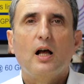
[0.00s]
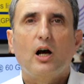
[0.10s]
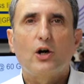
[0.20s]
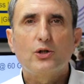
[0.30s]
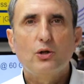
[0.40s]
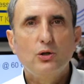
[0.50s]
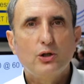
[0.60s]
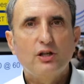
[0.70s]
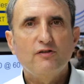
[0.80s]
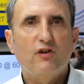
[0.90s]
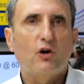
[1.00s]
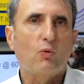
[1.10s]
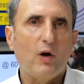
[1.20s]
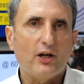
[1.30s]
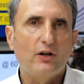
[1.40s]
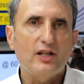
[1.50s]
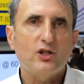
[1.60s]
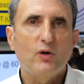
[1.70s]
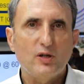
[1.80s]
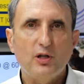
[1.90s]
Are you looking for a wireless
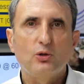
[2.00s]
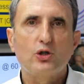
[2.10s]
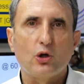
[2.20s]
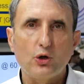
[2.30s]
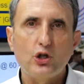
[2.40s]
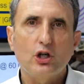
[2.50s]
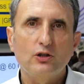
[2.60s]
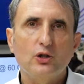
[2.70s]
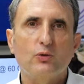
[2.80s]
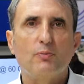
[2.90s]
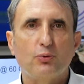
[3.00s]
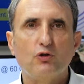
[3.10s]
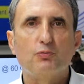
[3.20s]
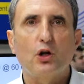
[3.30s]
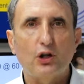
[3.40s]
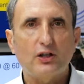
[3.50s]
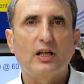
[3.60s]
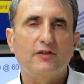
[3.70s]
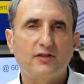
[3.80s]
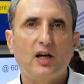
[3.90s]
USB 2 solution to improve product
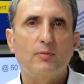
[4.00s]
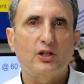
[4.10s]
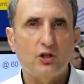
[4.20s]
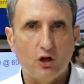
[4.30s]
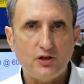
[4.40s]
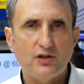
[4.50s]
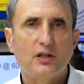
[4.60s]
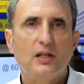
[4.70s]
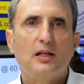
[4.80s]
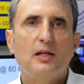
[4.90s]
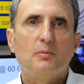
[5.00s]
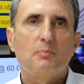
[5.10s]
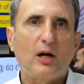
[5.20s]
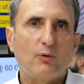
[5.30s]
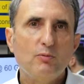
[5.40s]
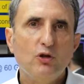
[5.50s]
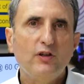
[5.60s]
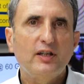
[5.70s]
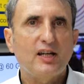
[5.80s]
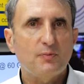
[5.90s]
lifetime and cost by
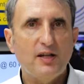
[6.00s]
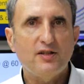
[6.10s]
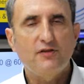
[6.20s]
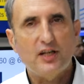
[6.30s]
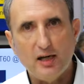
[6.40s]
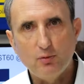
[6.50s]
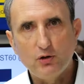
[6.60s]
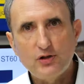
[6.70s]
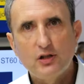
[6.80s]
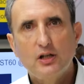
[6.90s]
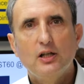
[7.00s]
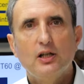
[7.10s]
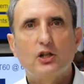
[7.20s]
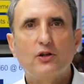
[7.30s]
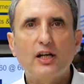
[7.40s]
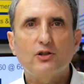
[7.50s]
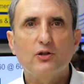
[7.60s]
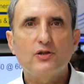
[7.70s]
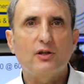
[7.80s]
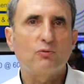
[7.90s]
removing expensive cables,
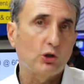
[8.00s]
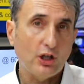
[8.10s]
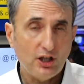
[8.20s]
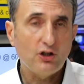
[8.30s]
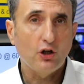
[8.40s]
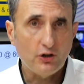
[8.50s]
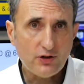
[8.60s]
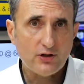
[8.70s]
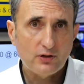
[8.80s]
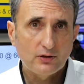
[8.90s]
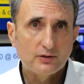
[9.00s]
connectors, and rotating joints?